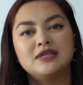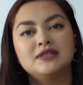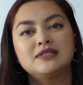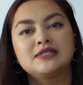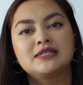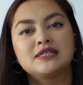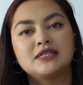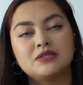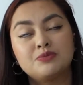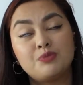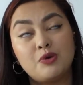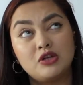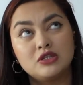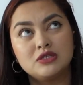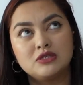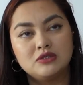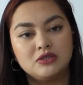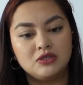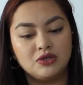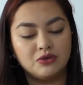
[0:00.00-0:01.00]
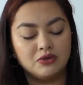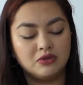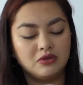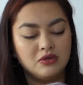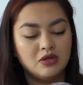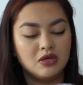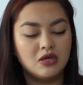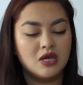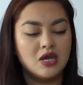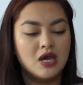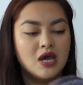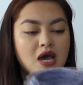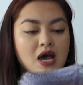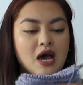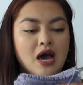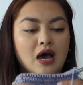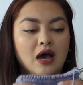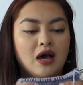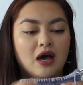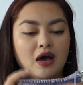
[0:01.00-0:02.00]
under 6 balls in total.
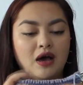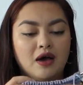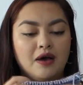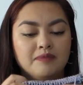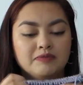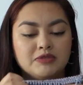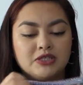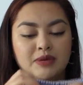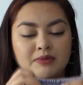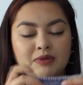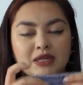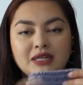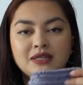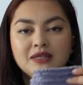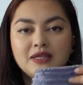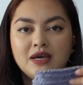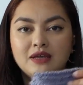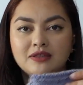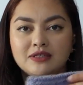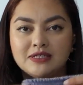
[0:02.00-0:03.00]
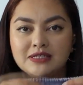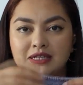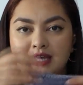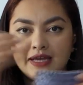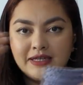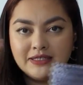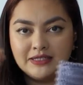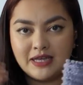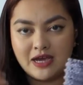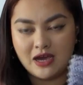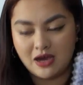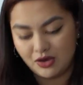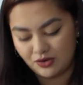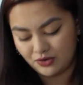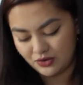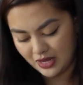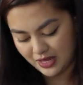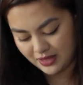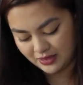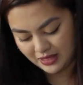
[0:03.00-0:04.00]
So I'm knitting the other side
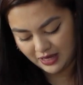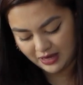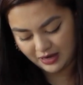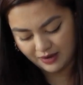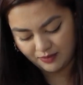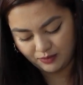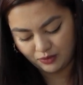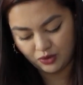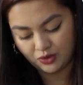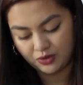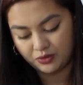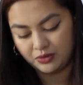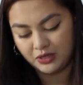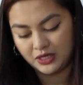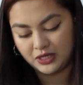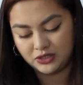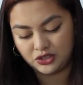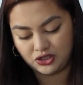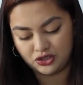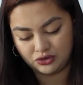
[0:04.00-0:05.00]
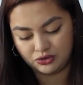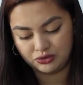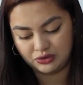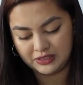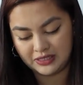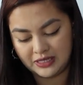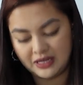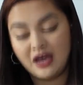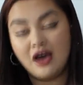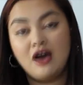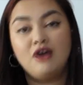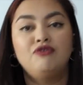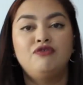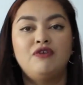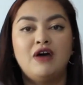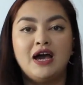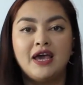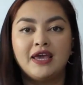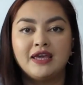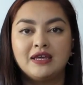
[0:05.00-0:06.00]
down, and then I'm going to see how
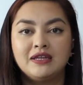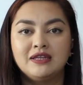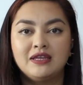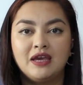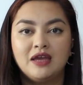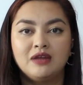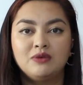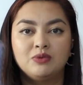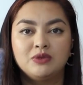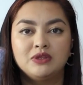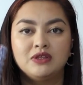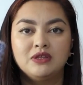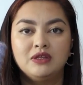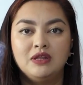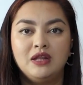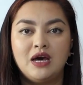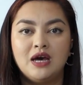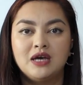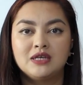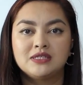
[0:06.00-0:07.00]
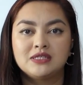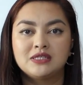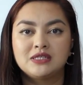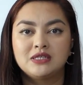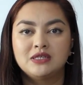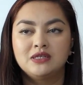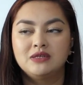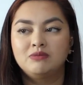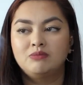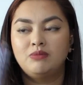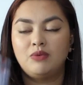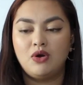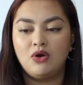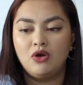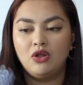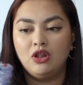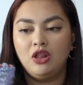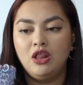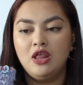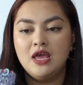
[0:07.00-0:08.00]
far I can get with the last
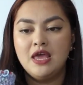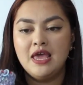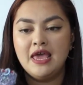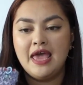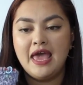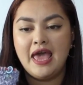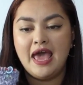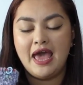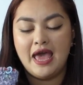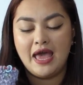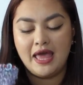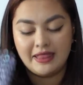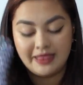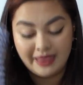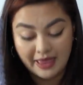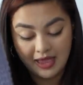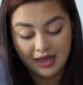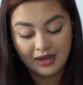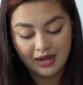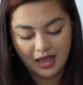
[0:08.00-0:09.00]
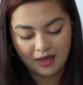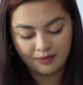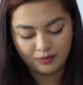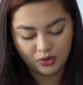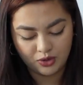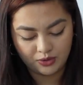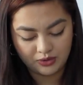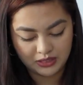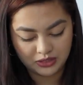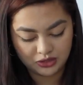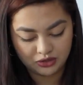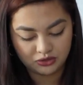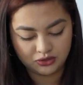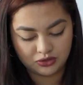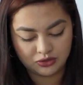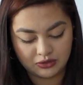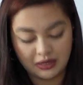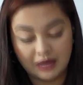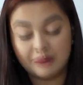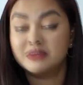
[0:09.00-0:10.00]
ball. And then
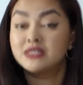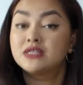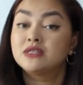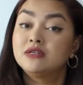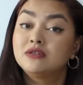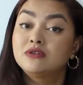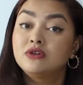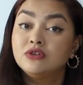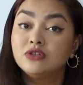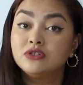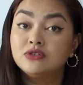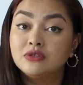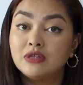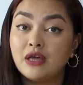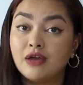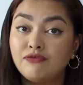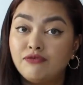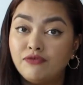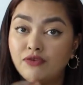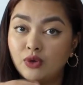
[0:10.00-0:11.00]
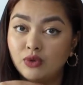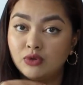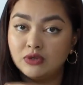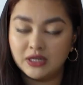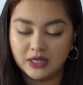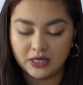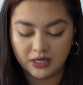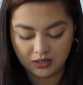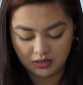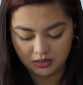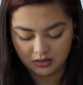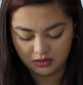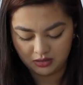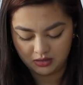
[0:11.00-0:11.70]
I'm still going to do that folded